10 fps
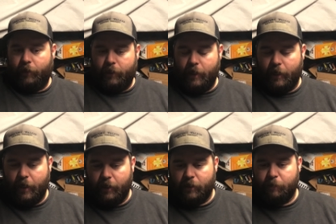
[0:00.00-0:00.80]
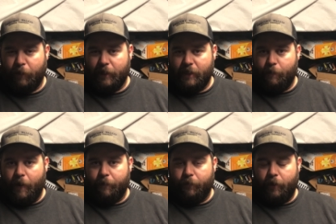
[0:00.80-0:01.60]
get that kind of spicy,
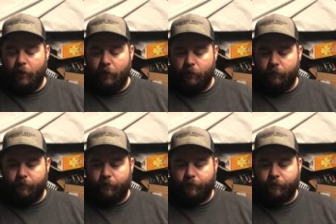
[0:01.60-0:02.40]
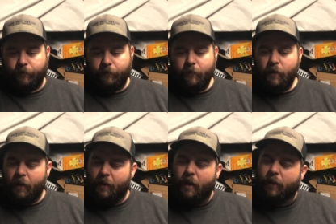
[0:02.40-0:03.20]
peppery note.
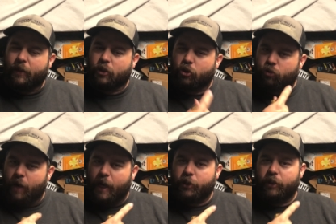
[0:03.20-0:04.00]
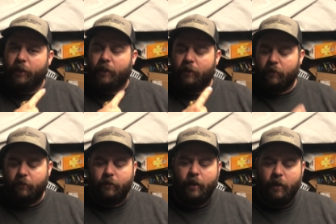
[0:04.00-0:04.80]
Not like a scratchy
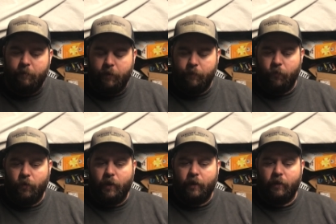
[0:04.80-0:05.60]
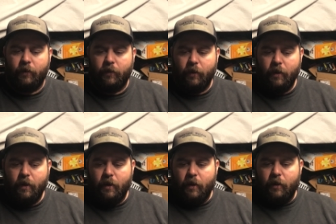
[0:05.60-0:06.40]
thing, but more like a
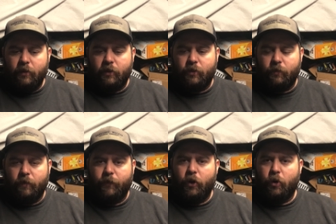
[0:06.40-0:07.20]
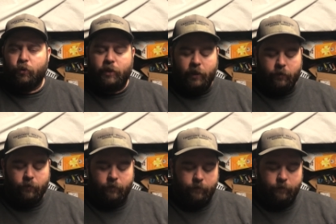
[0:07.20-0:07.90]
just sort of a nose tingle.